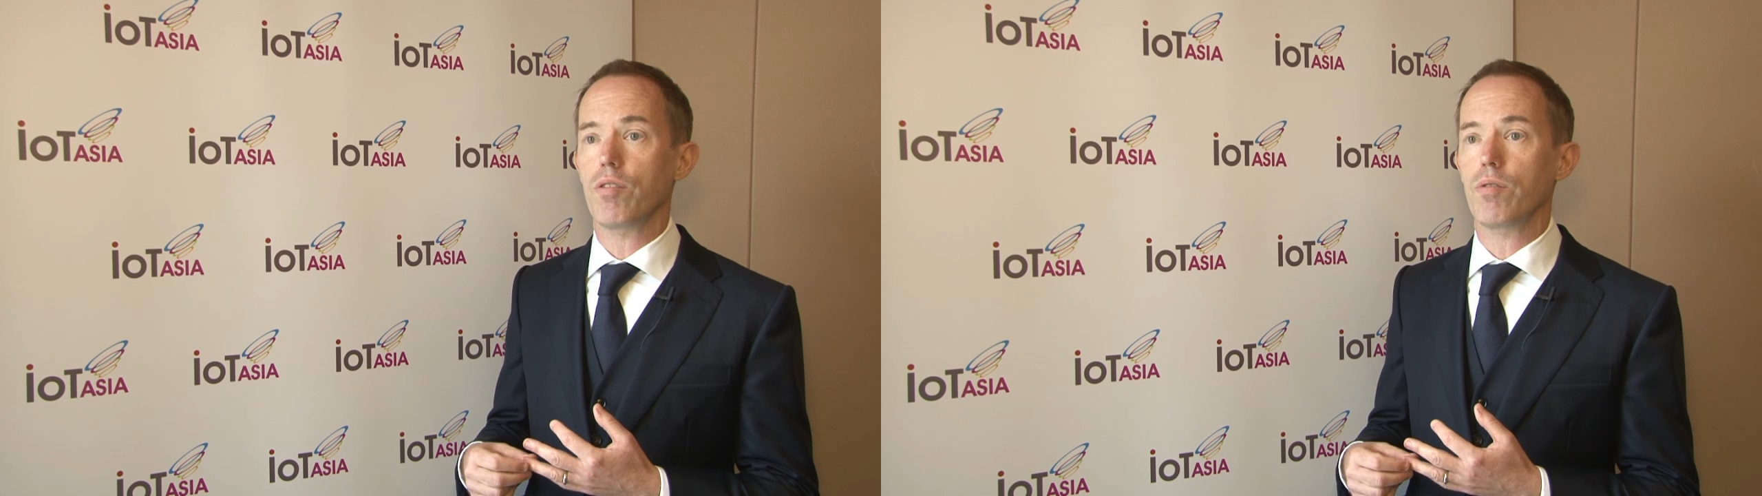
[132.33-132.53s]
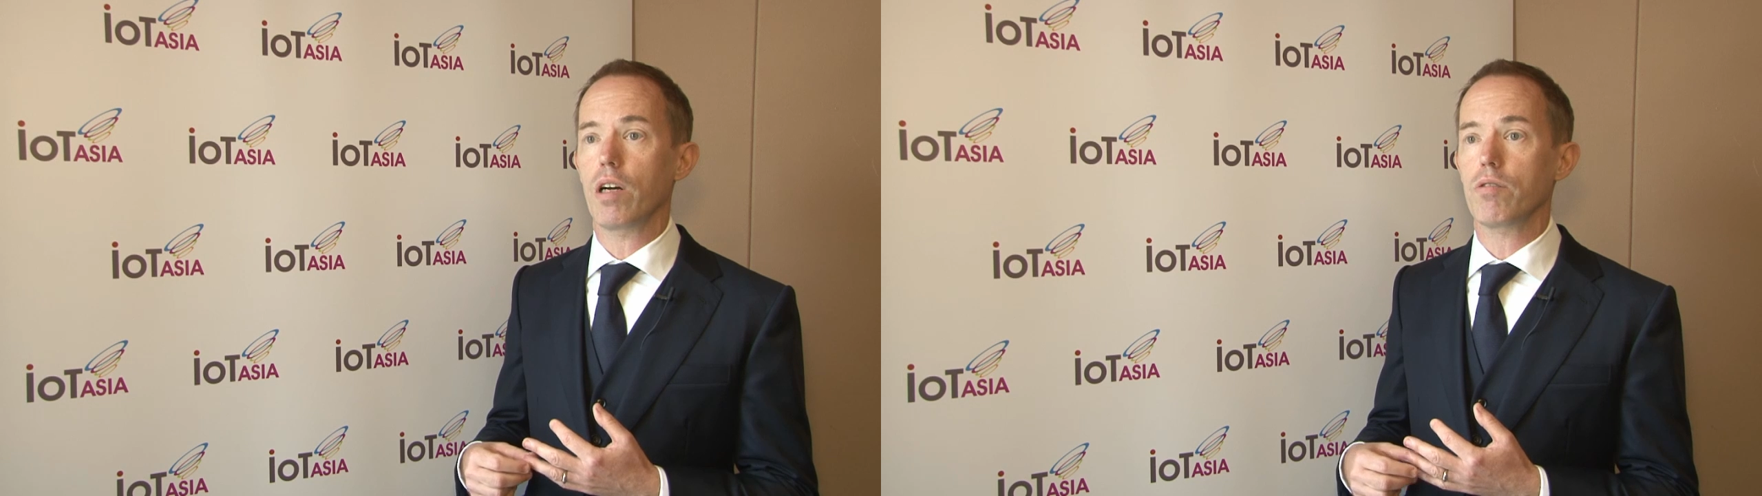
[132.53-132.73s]

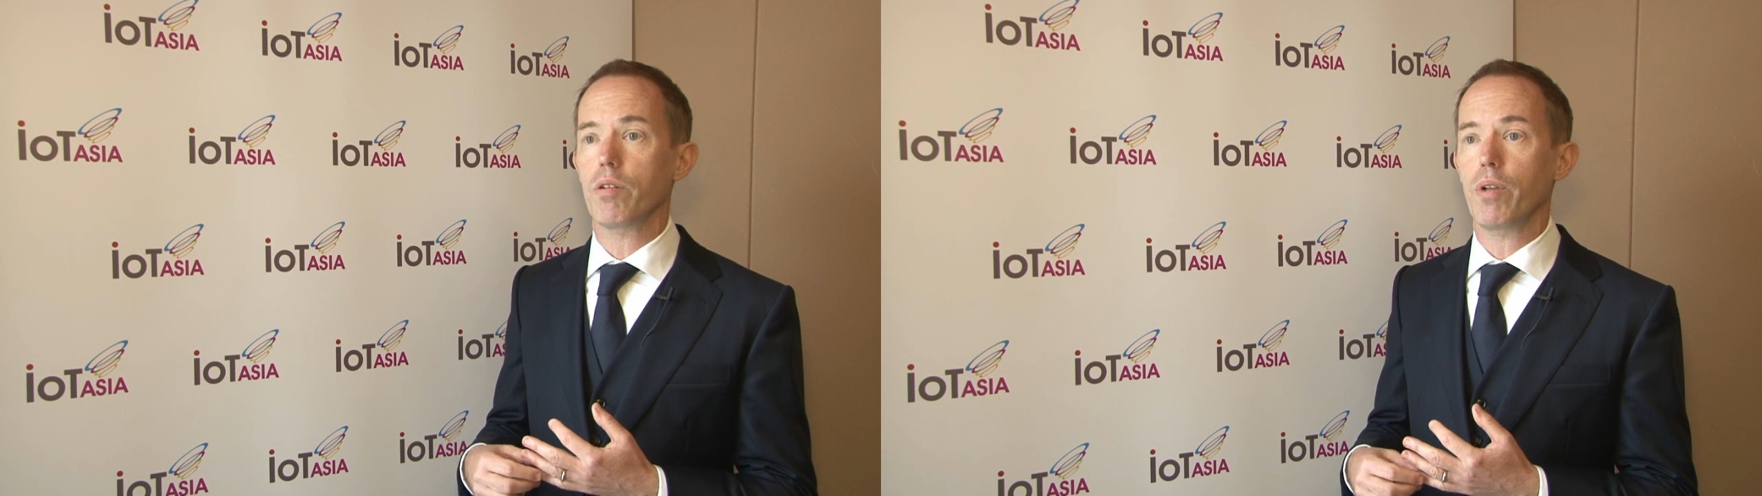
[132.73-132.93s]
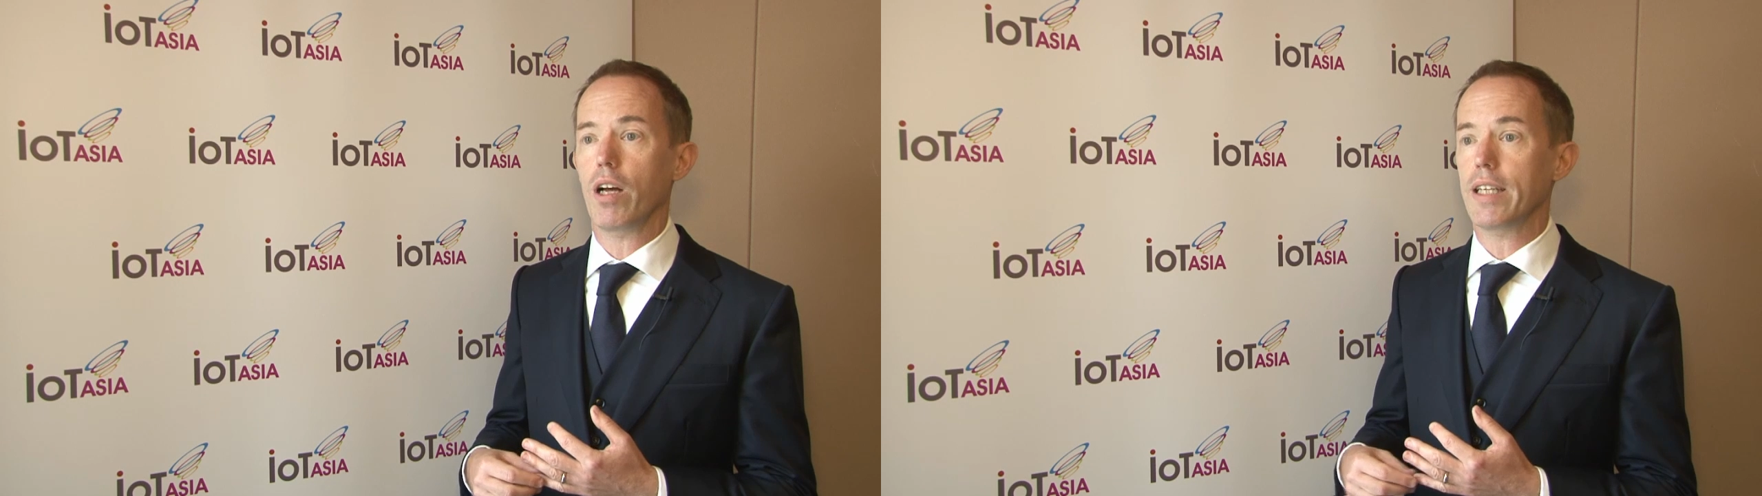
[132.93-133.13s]
throughout
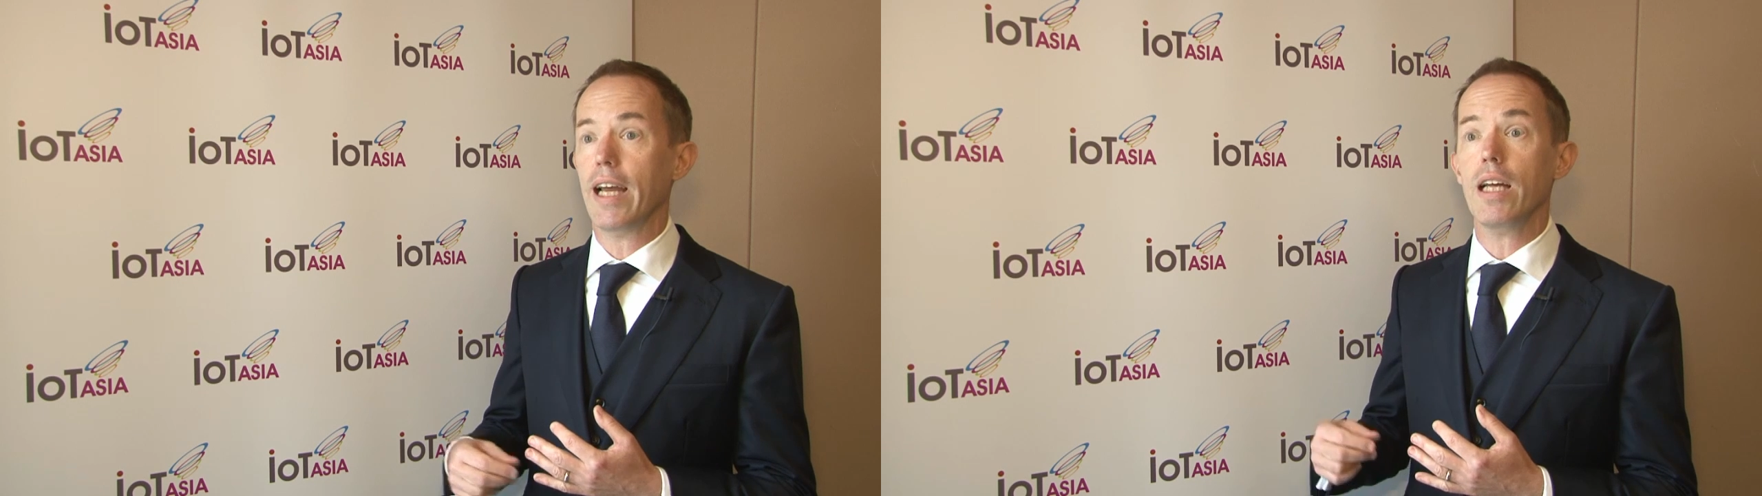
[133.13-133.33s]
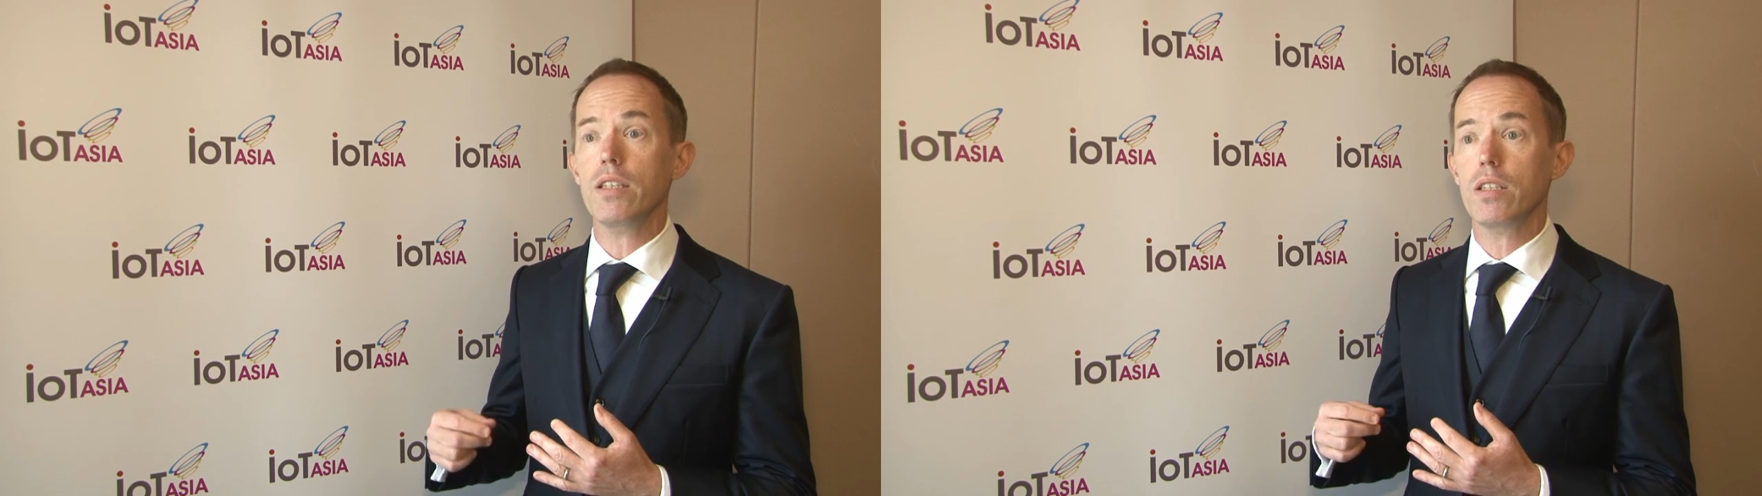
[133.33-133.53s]
the plant
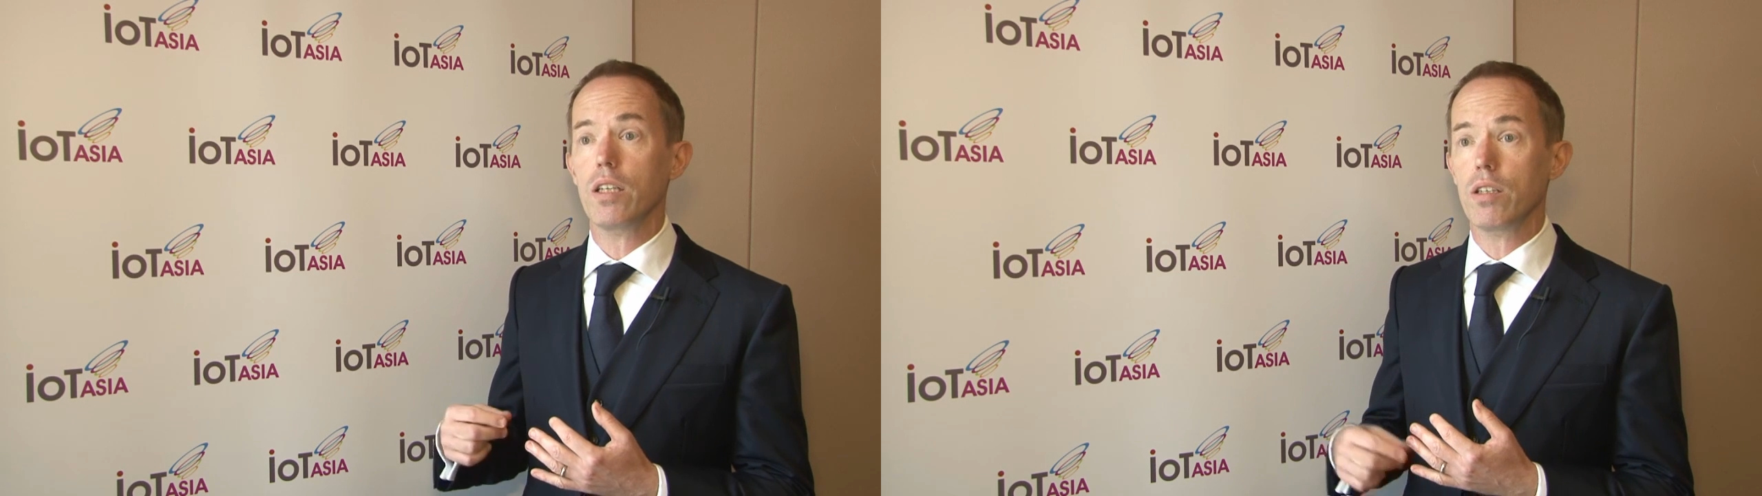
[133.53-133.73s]
and